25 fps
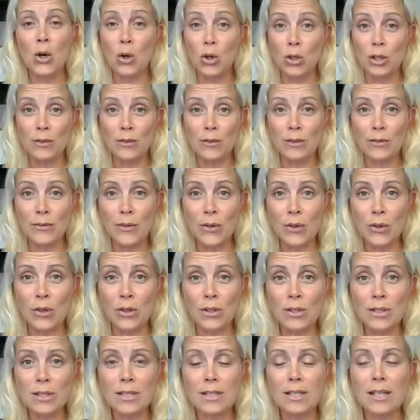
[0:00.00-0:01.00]
or you've
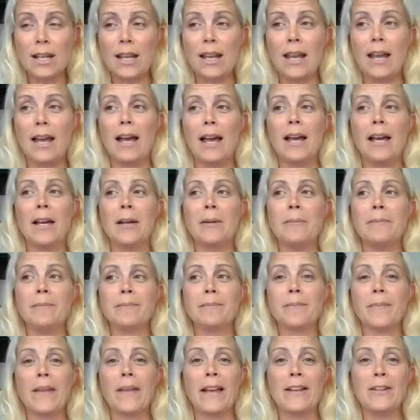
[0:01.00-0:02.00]
divorced
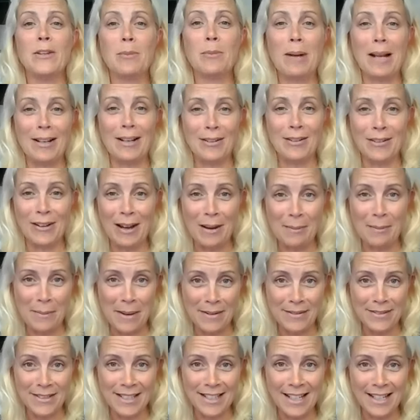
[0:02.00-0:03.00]
and you're planning on getting
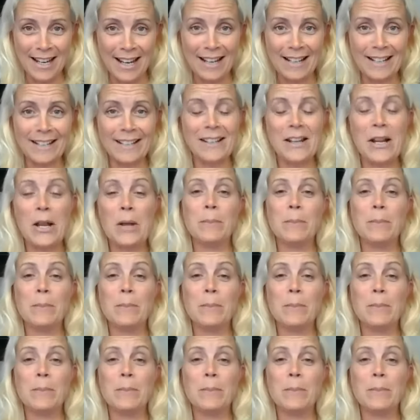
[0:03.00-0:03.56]
married again,